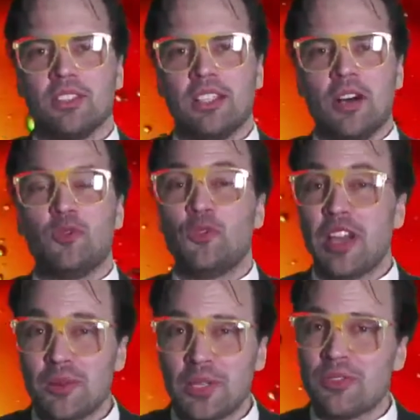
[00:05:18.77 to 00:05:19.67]
A
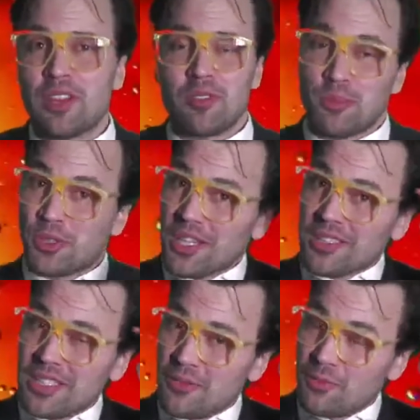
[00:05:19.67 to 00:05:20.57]
very, very
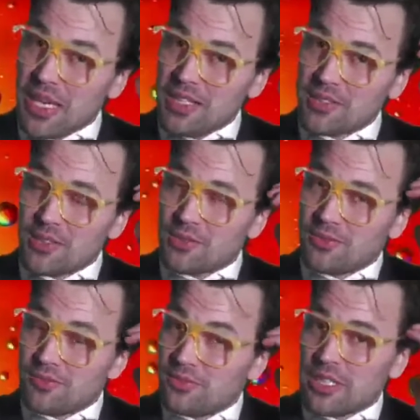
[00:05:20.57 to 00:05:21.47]
productive painter,
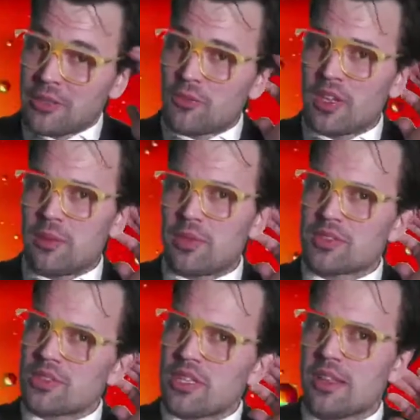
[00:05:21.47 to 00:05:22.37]
very famous.
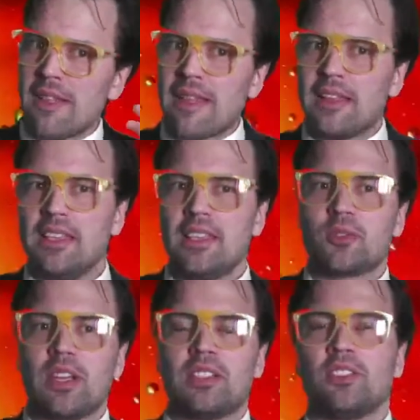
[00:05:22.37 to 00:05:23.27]
He
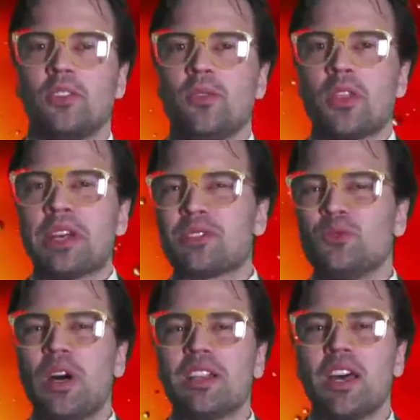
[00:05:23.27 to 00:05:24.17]
created
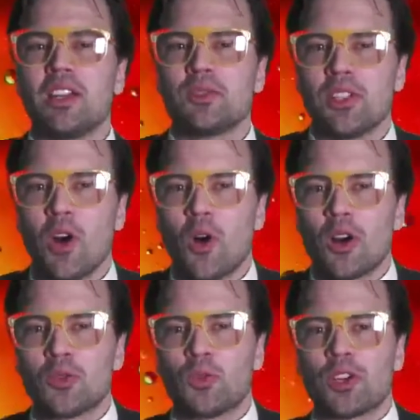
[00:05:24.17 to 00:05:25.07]
2,100
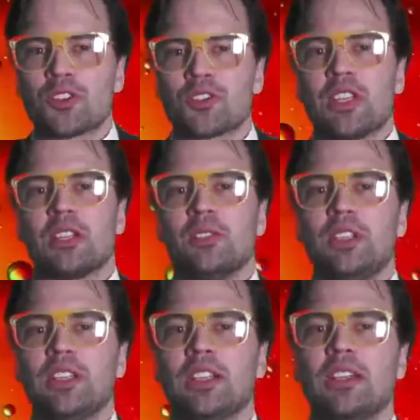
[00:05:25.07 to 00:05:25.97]
artworks,
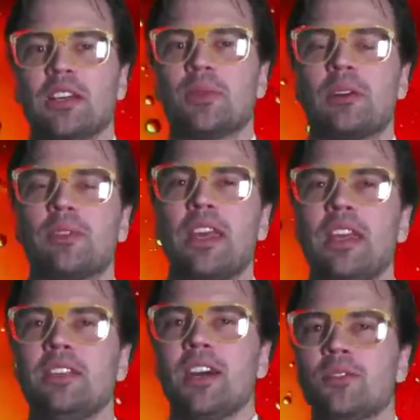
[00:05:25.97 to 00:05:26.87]
including around
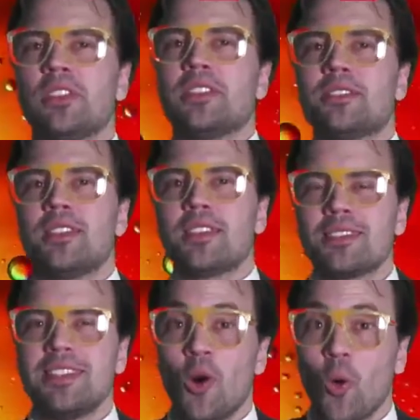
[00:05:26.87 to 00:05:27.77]

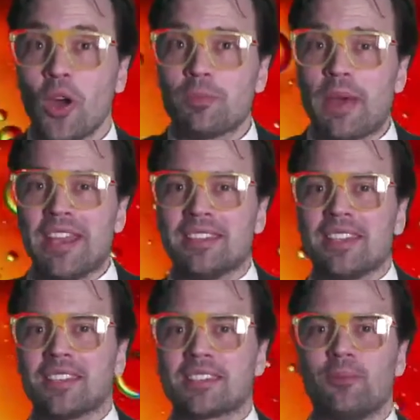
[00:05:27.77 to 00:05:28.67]
860 oil
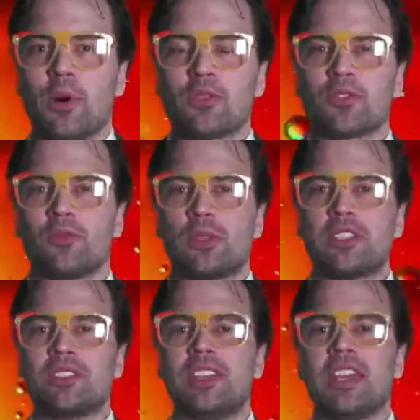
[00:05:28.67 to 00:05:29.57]
paintings, most of
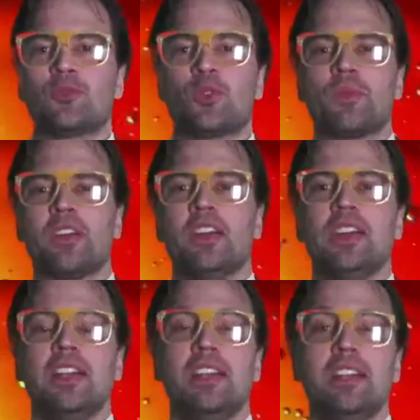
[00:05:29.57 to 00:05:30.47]
which date from the
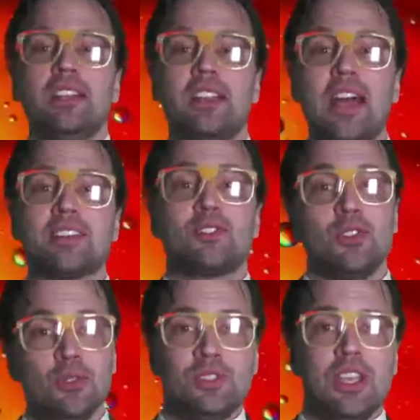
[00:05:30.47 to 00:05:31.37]
last
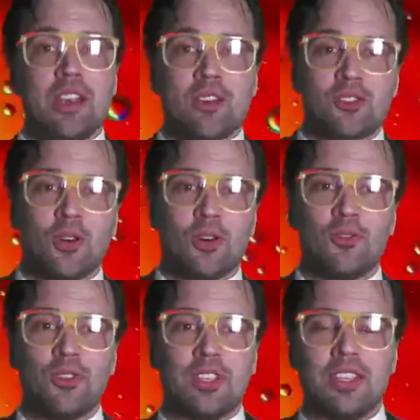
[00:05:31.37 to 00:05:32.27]
2 years
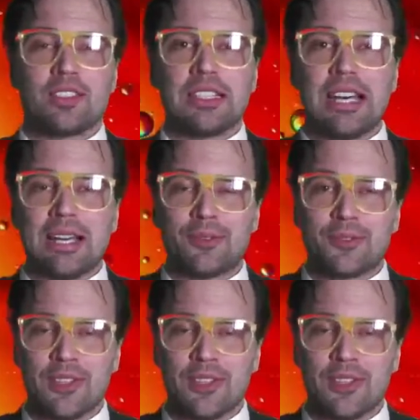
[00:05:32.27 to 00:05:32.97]
of his life.